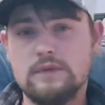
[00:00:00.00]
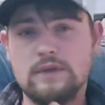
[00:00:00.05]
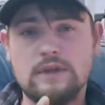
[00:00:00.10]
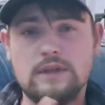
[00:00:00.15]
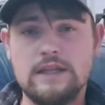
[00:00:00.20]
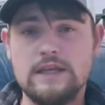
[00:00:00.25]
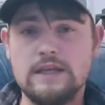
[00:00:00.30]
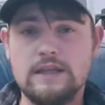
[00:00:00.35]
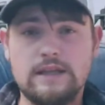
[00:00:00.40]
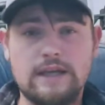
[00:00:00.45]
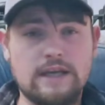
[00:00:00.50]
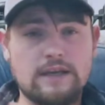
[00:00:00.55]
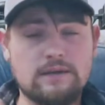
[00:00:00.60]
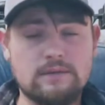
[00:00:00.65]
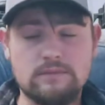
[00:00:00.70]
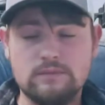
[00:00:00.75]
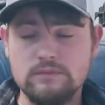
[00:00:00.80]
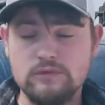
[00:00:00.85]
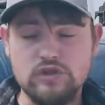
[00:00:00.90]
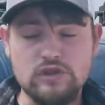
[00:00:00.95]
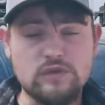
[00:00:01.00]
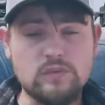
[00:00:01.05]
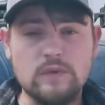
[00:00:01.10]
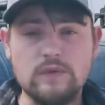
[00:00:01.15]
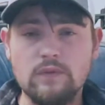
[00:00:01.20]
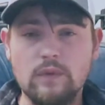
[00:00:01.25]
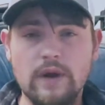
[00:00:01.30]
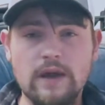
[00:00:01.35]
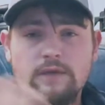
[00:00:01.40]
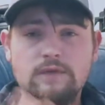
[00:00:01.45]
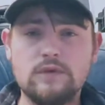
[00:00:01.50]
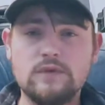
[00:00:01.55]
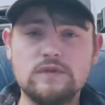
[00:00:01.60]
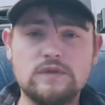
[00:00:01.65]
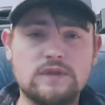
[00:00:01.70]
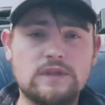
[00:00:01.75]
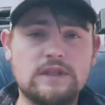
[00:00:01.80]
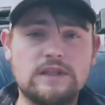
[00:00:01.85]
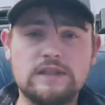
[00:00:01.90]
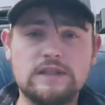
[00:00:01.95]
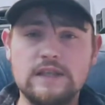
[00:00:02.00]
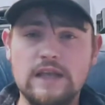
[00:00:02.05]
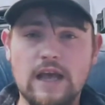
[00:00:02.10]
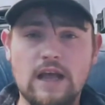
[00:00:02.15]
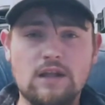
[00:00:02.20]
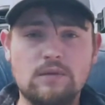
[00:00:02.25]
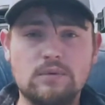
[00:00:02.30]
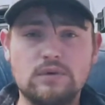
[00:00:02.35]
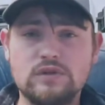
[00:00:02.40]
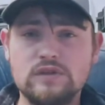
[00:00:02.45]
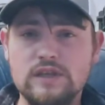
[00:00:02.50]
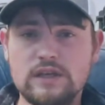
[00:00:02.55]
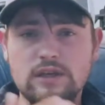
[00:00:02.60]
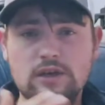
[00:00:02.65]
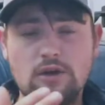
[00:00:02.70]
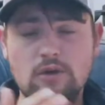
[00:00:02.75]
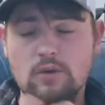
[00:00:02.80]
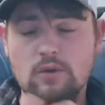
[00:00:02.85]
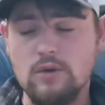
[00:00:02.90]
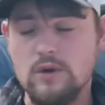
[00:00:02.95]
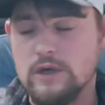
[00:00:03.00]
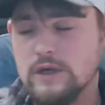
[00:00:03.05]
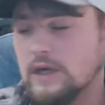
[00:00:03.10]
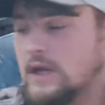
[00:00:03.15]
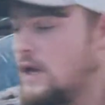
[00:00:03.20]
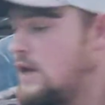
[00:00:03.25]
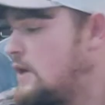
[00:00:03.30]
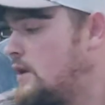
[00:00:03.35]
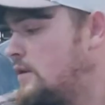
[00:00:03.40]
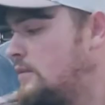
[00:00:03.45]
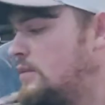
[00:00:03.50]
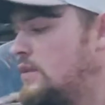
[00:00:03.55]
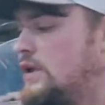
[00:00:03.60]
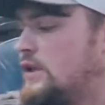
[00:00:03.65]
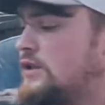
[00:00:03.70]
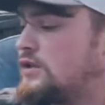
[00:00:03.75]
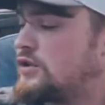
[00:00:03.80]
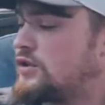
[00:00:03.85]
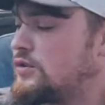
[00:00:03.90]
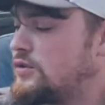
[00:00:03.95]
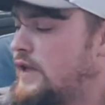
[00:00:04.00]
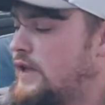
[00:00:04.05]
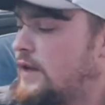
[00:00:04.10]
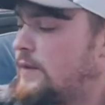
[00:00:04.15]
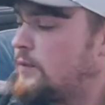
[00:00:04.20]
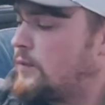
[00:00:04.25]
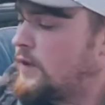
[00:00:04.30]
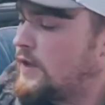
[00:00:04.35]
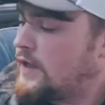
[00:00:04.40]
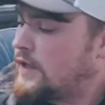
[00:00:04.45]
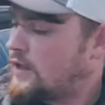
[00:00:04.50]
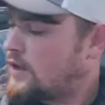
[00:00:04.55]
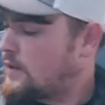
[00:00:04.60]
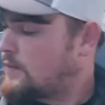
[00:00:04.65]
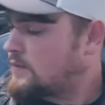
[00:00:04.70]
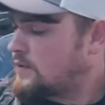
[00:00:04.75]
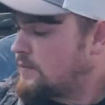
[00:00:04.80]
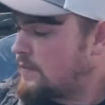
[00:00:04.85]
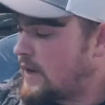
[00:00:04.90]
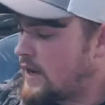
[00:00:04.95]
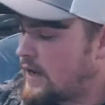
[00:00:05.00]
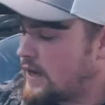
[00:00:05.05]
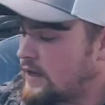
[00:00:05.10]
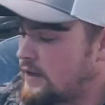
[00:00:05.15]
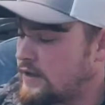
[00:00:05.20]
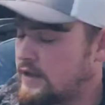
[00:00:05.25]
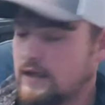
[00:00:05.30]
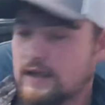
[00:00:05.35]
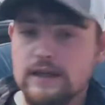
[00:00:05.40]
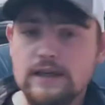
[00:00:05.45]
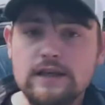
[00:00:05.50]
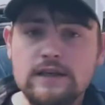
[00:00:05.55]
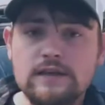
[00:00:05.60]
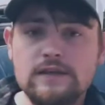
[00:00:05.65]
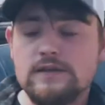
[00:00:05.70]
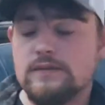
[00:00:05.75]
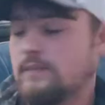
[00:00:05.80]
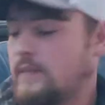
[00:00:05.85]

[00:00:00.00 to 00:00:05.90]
like just with rifles, the list of calibers can go on, but the two that really come to mind is